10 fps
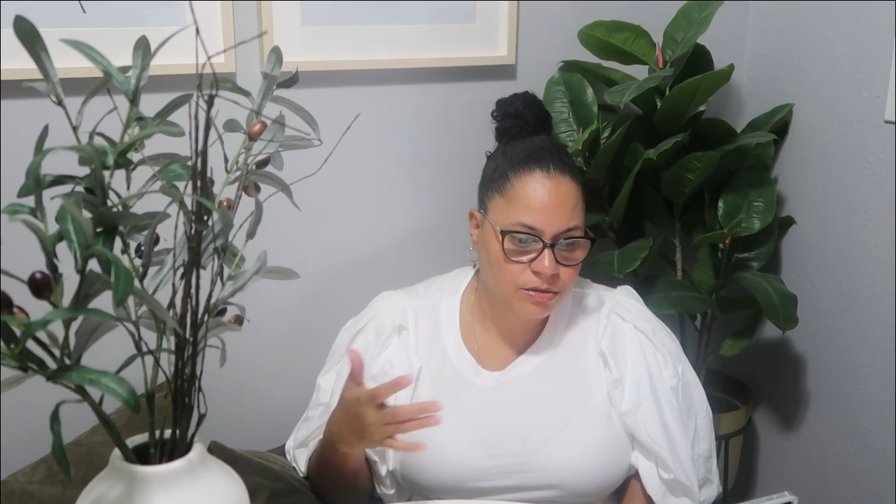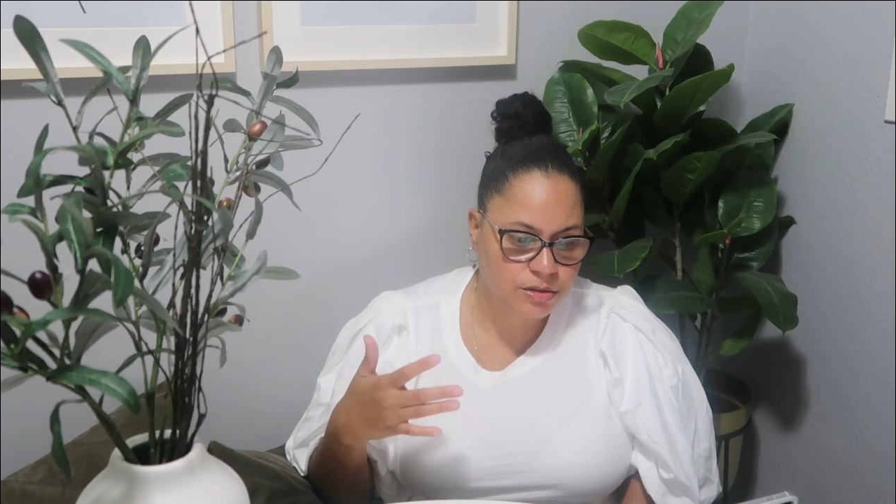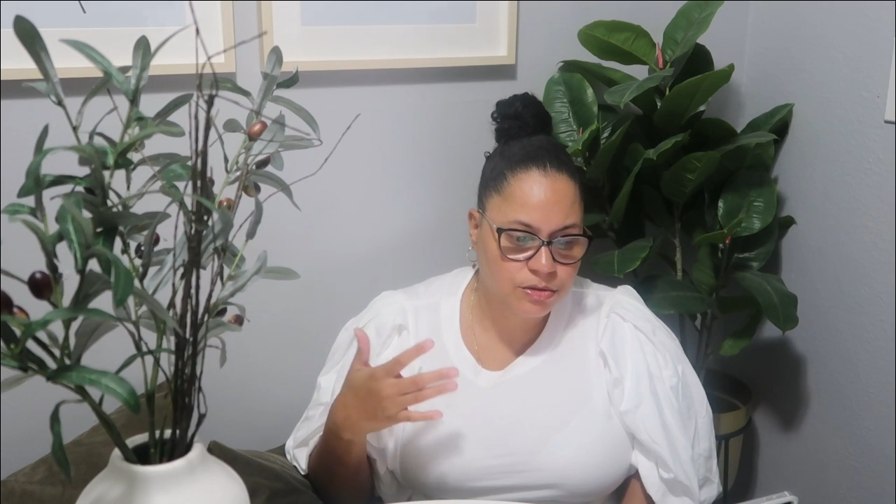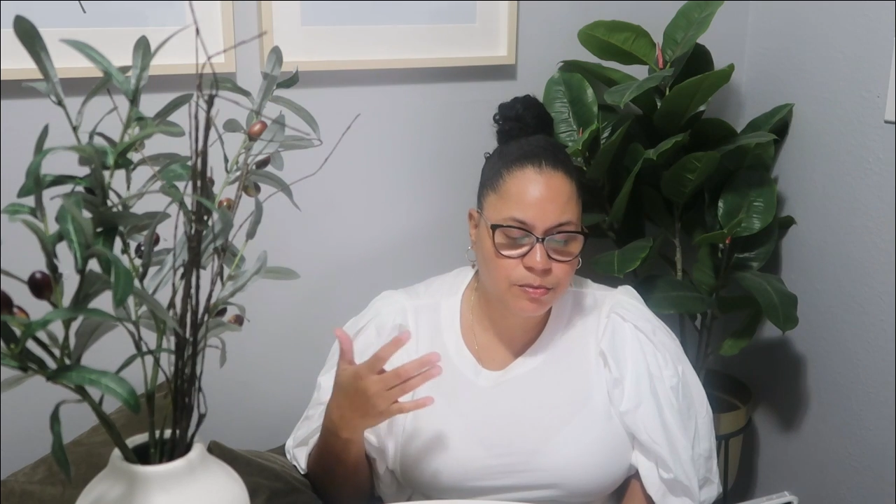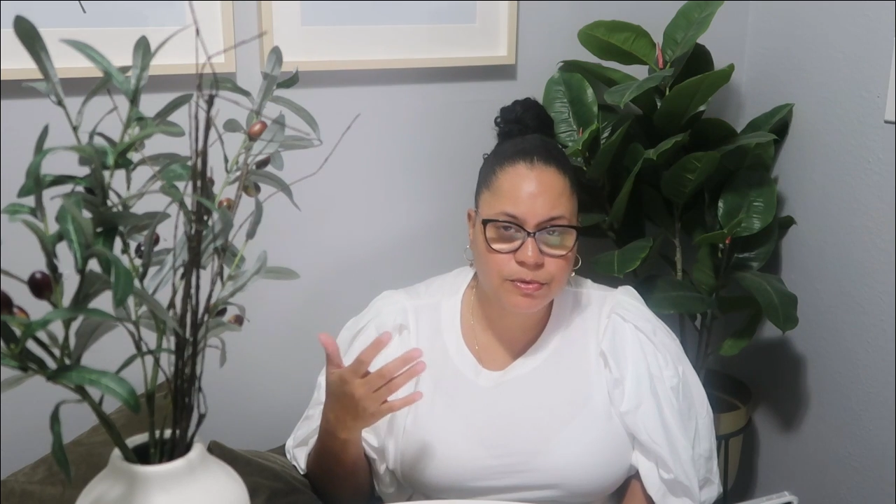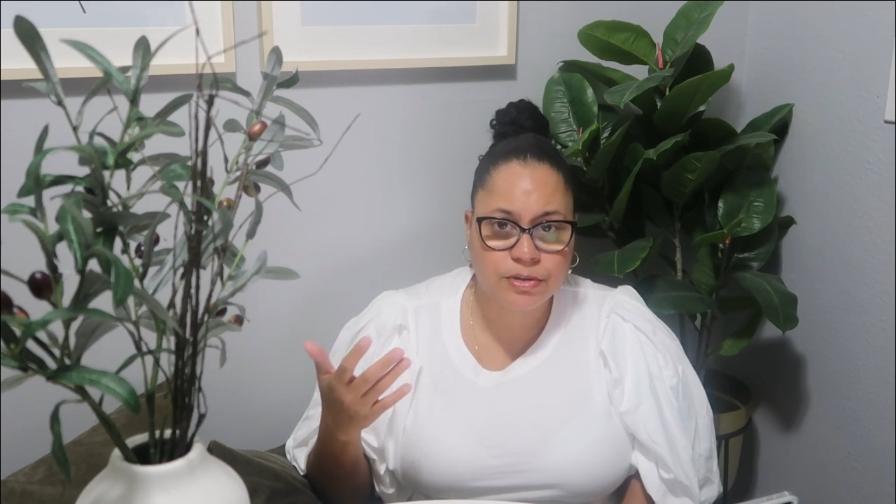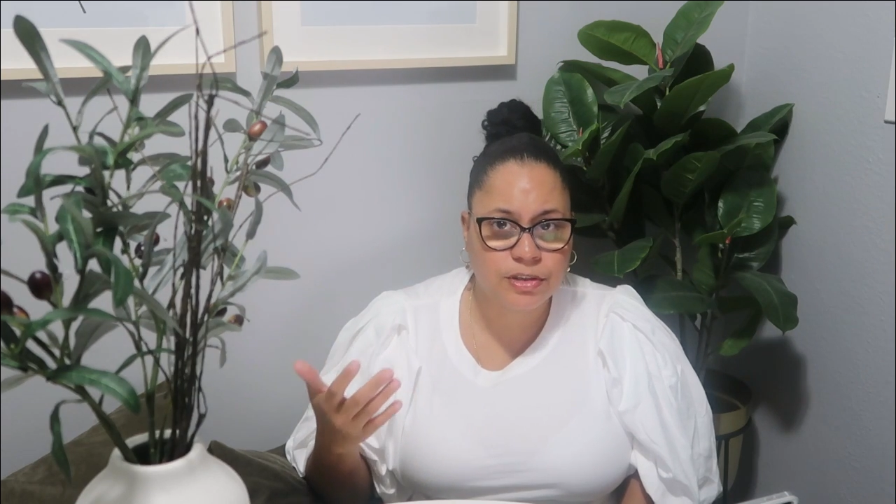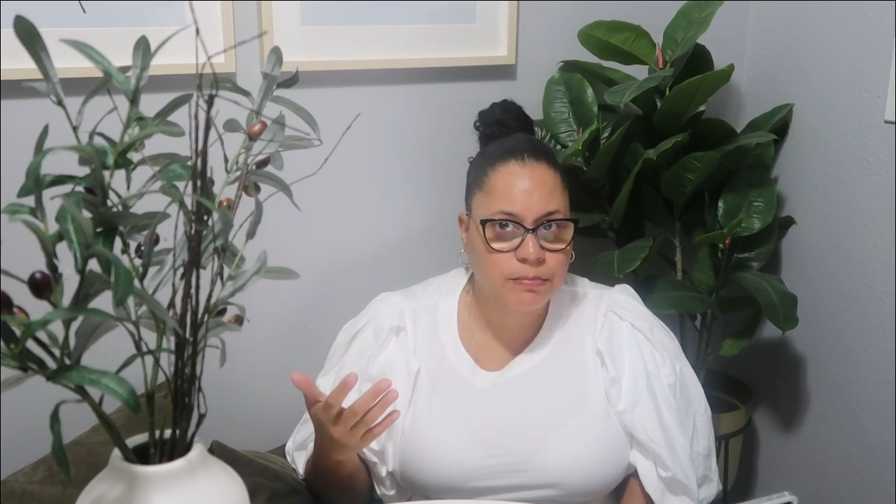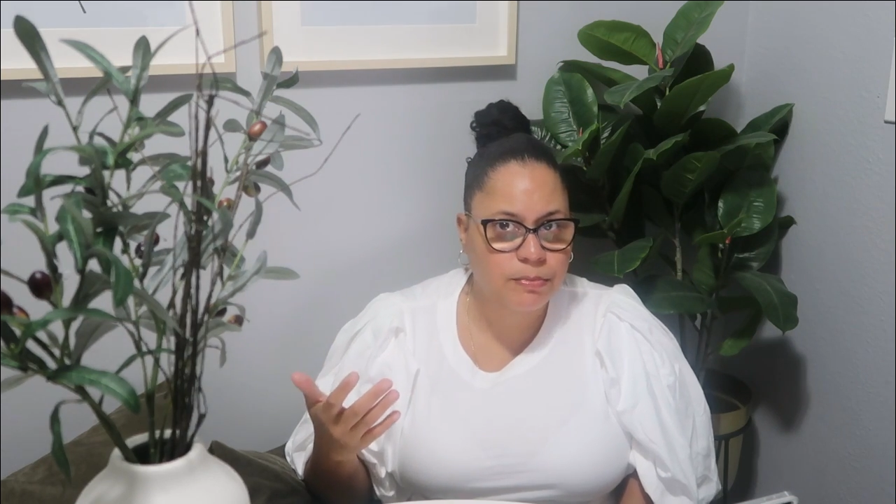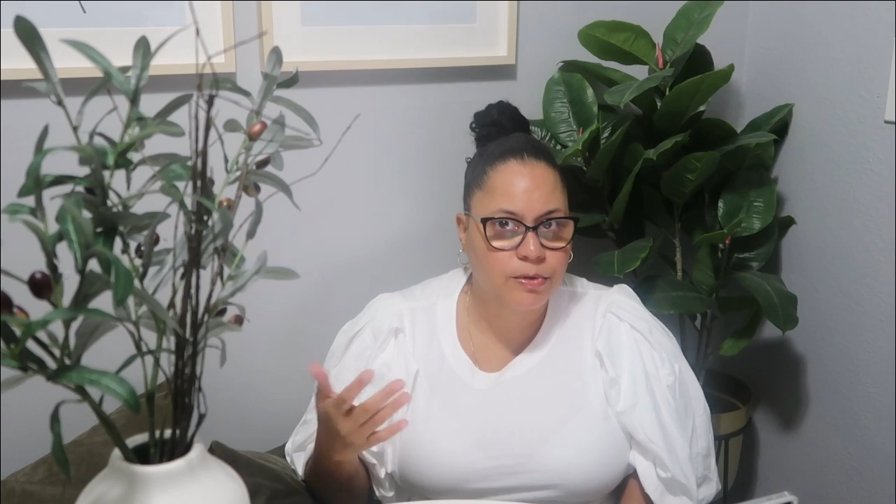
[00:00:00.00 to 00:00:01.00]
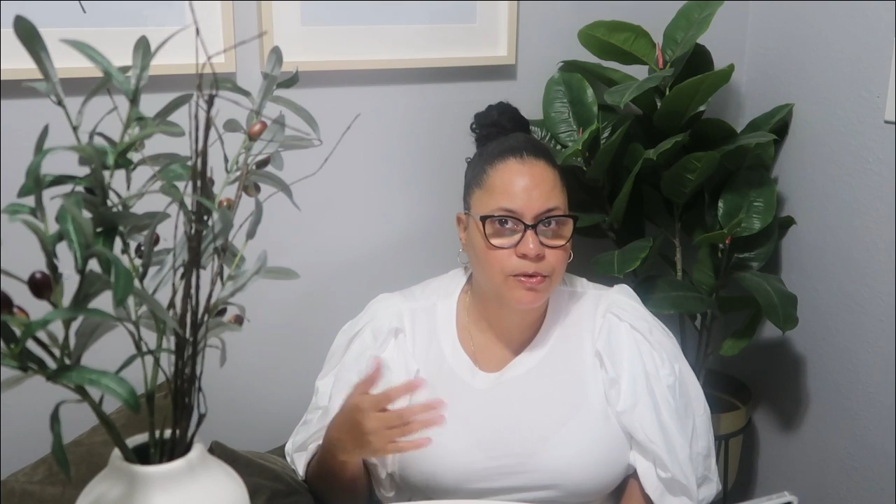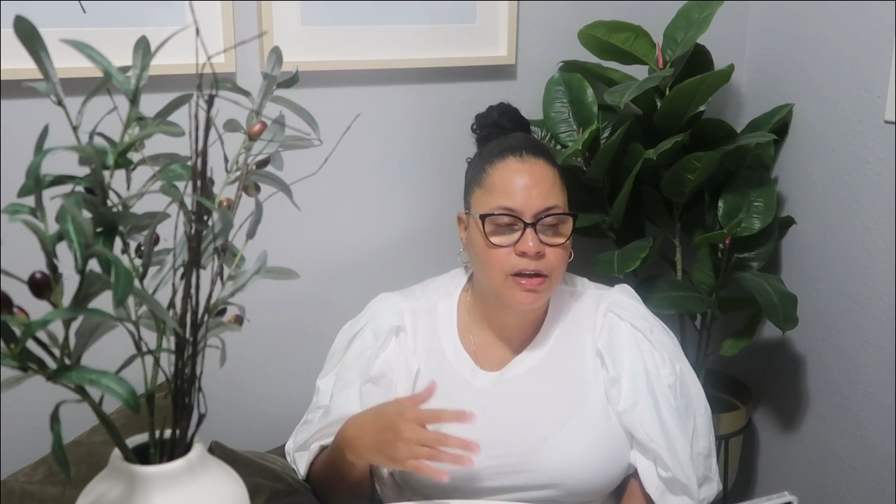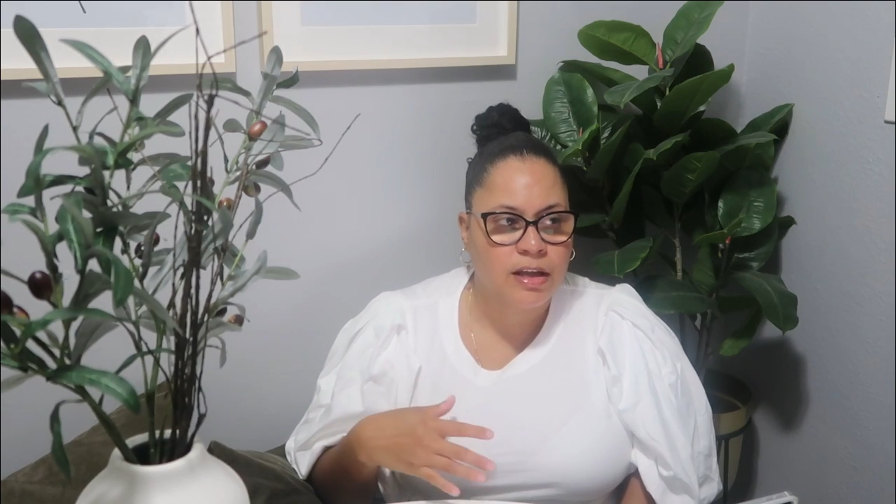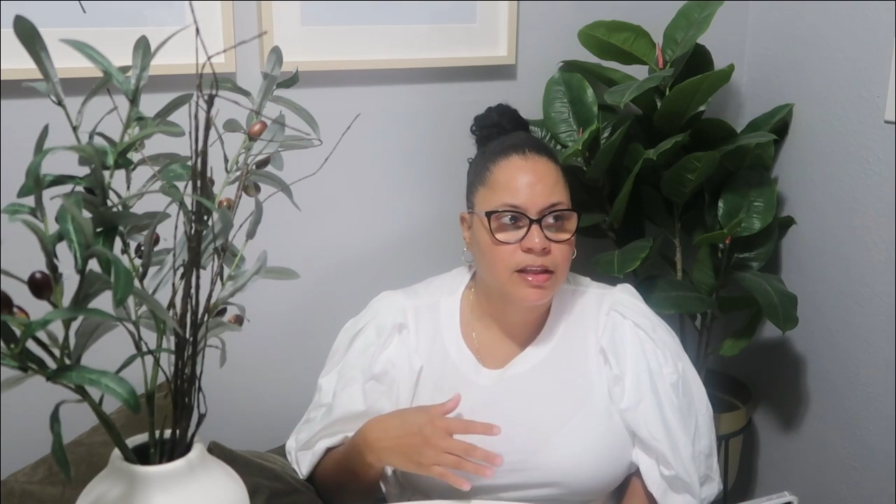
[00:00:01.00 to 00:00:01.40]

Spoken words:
So it's super simple.